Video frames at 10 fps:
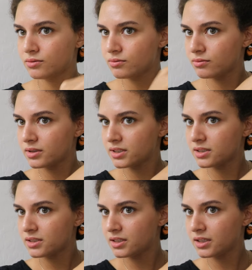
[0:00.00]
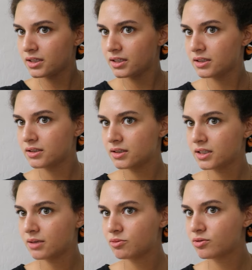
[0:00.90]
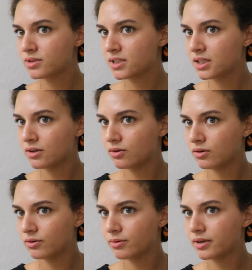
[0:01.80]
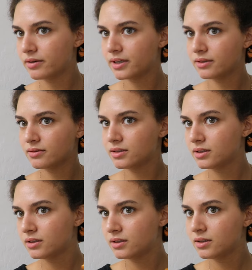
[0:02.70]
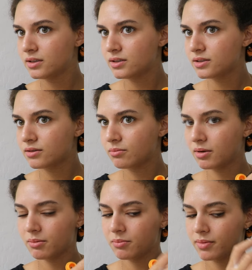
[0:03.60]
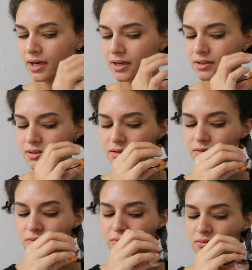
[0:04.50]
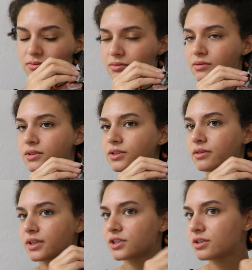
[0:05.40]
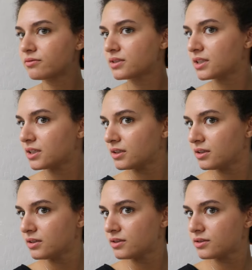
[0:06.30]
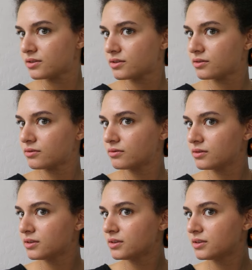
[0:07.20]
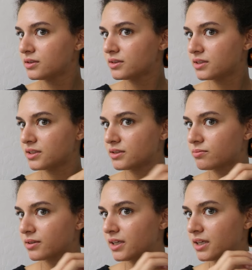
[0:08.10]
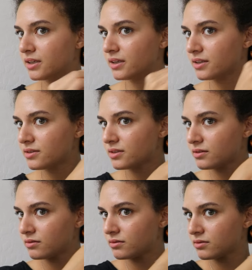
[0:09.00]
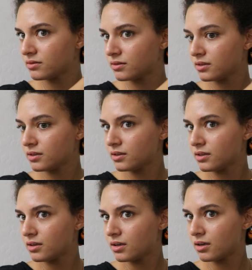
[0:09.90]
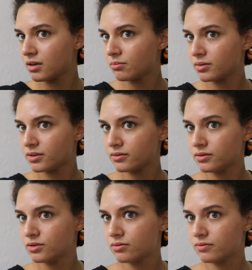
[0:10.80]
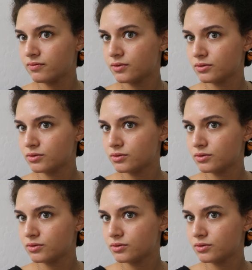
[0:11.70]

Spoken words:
Twisting it, and I'm twisting it all the way around. So I'm coming back to the direction it was in. So this is where the end is. I'm gonna do a full